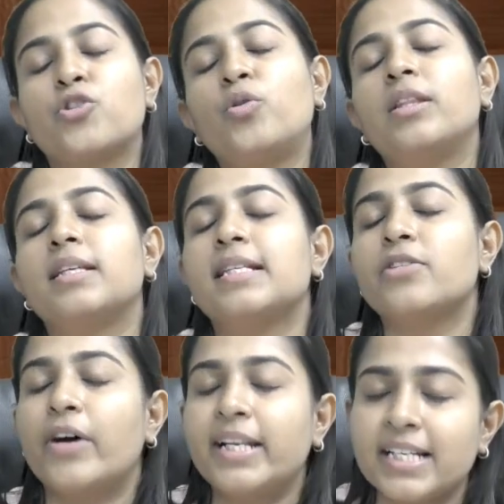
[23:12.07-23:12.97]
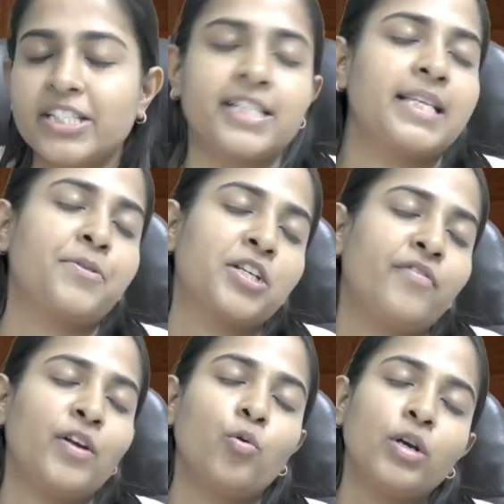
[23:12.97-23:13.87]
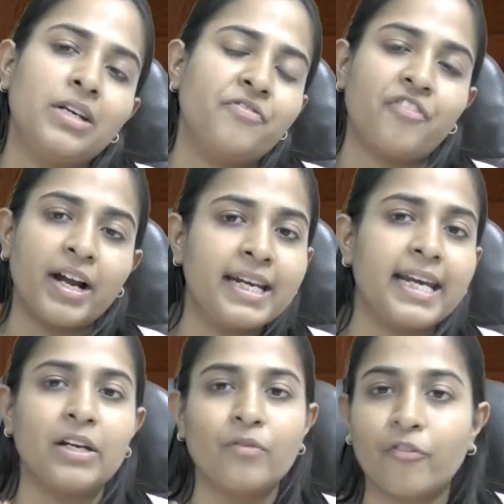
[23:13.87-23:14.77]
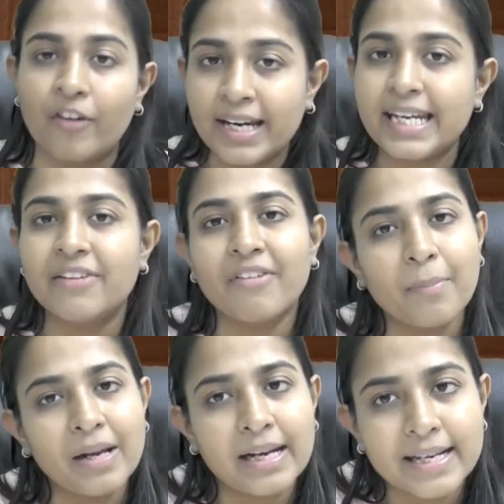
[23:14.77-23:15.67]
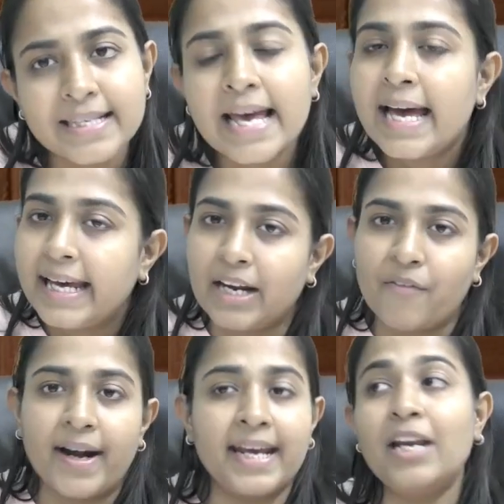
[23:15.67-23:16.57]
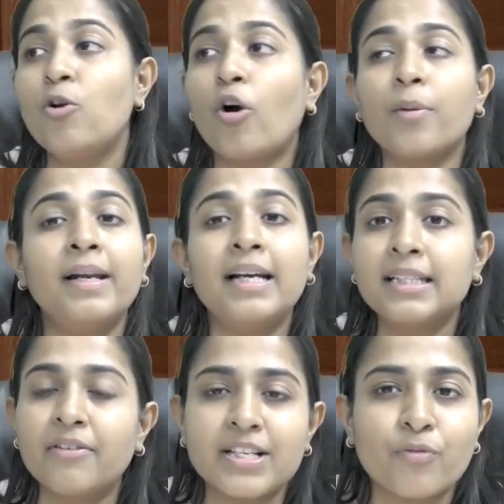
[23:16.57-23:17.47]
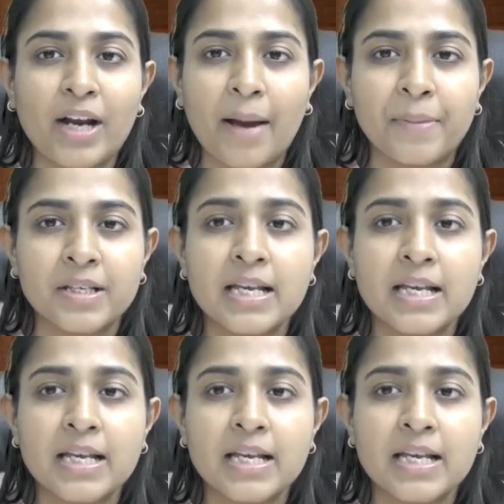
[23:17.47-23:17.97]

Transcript: this is one such exception where only one e-way bill is required. Normally, otherwise what happens?